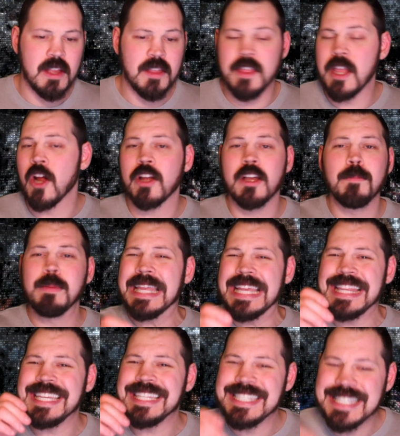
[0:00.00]
They are
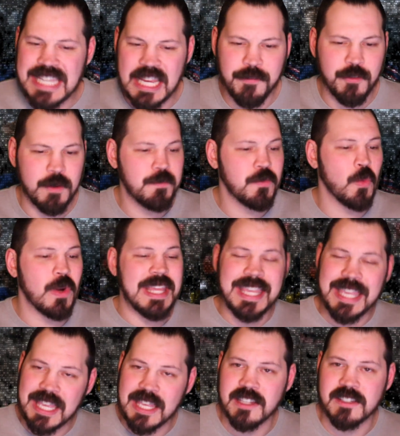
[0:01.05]
completely different when
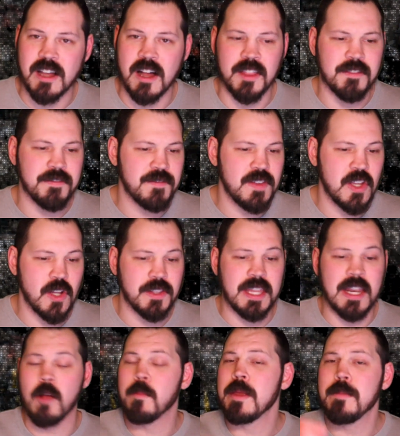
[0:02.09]
he is on the field,
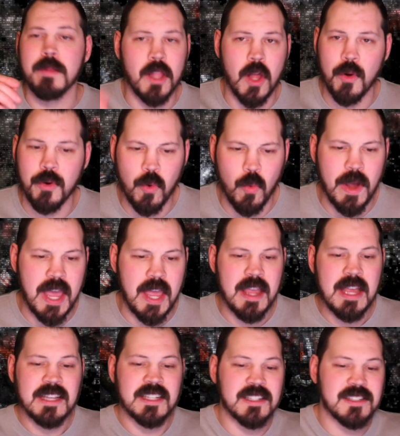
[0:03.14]
and I'll be blown
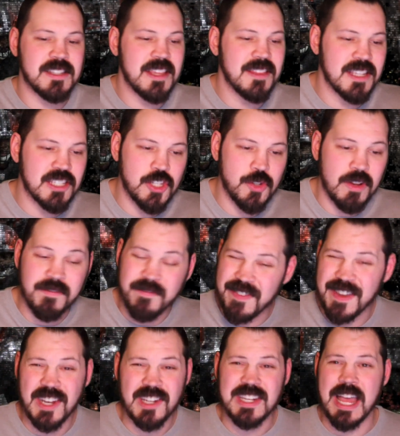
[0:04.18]
away to see this unit
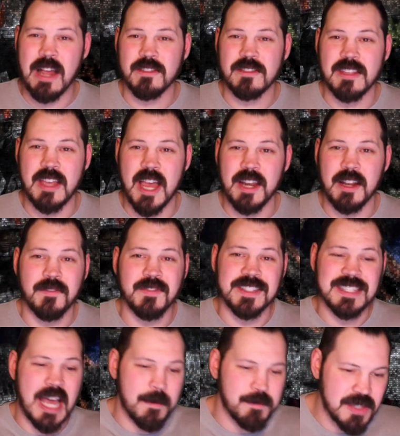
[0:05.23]
finish outside of the
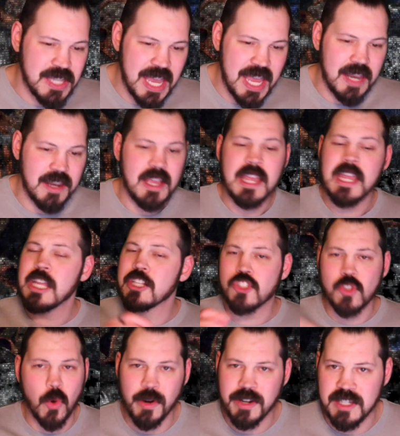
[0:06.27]
top 10 in
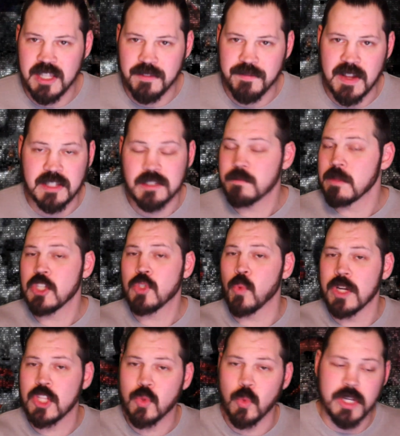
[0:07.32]
scoring defense in
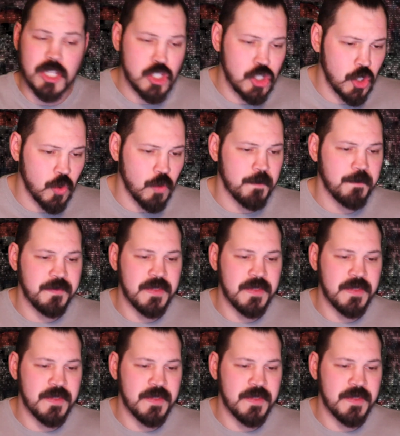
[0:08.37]
2022.